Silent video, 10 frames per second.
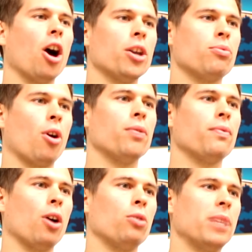
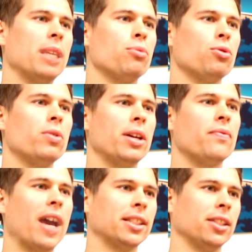high-profile people
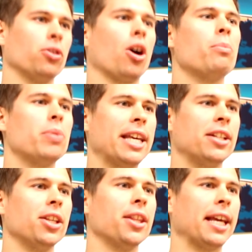invest in your company,
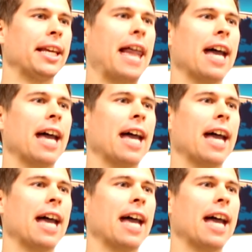and do you think